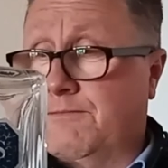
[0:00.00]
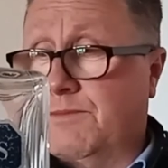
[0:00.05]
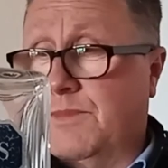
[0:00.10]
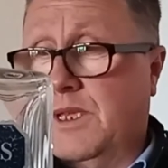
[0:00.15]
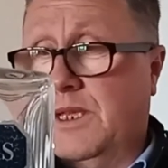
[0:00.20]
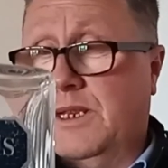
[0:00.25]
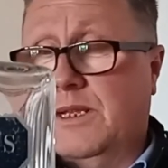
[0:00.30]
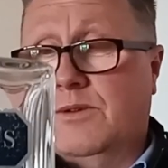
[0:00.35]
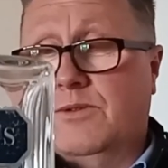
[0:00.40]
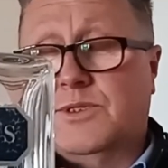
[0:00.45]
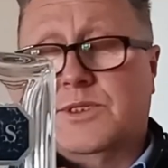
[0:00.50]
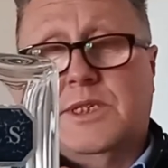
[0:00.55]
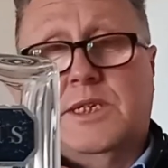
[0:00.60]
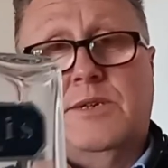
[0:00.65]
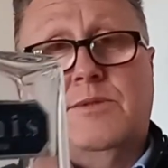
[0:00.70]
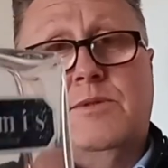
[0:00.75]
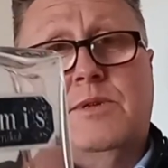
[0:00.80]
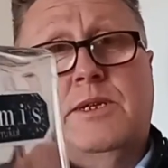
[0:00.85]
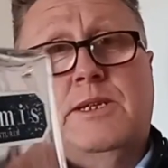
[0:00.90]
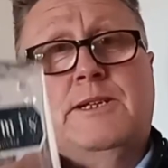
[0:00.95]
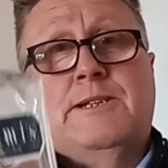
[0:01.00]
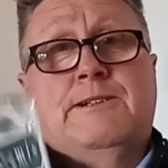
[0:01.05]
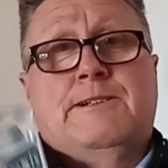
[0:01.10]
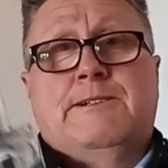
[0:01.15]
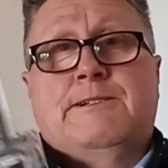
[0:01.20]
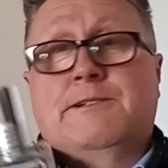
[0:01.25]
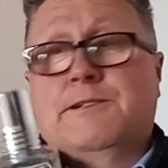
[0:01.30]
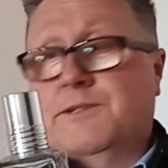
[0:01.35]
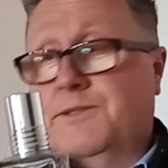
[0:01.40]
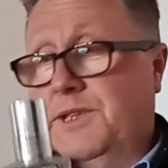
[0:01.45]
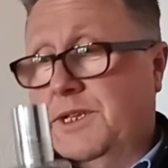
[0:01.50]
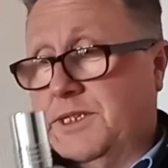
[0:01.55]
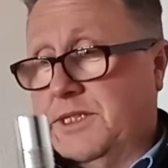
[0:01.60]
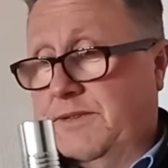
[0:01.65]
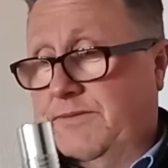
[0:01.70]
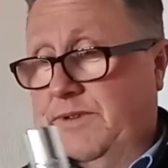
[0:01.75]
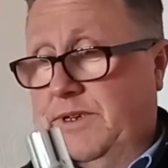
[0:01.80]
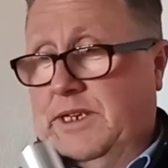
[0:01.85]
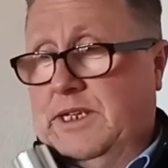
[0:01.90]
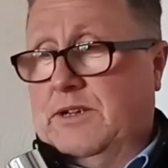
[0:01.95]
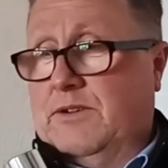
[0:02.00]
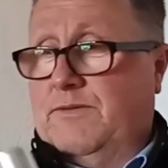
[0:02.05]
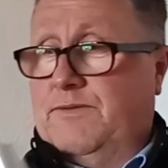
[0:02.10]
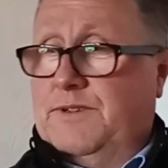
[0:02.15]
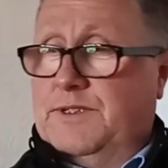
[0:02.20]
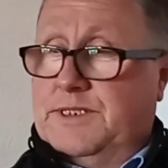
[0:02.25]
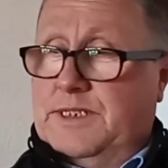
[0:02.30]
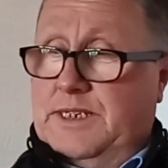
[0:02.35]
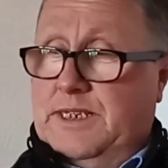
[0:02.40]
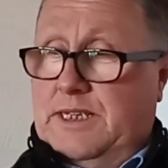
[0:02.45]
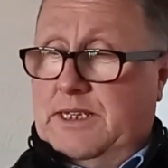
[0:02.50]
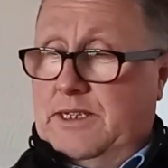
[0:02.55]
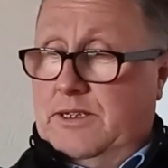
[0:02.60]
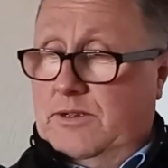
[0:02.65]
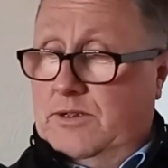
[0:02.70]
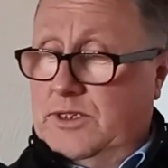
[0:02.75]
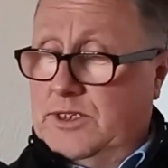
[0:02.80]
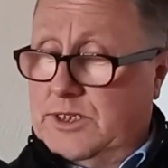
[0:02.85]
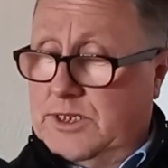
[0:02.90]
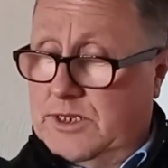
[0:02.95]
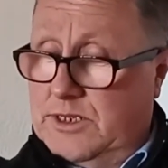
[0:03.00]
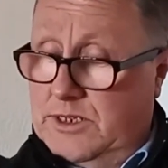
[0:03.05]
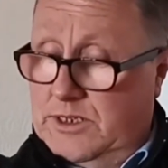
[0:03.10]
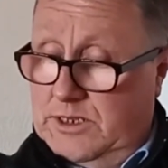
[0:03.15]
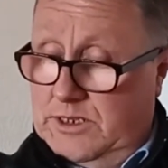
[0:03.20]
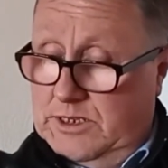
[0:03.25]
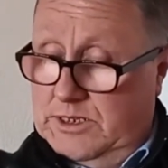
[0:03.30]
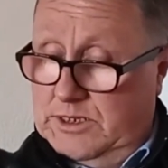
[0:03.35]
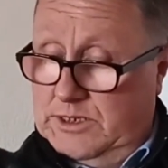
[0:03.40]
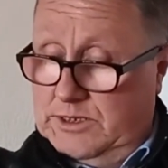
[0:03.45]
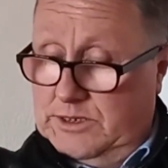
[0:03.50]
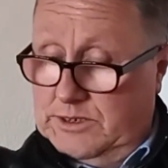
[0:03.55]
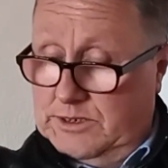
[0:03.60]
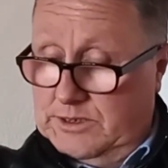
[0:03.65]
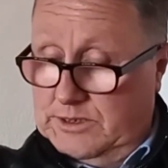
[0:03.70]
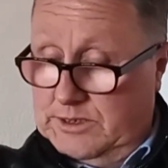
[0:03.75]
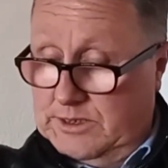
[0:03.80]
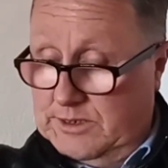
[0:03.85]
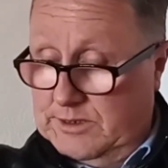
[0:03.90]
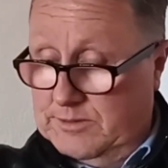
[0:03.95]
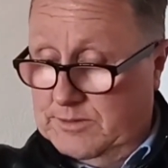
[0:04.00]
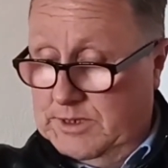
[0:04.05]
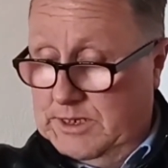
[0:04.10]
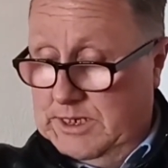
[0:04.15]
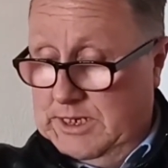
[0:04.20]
You know, so that's the video for today, guys. So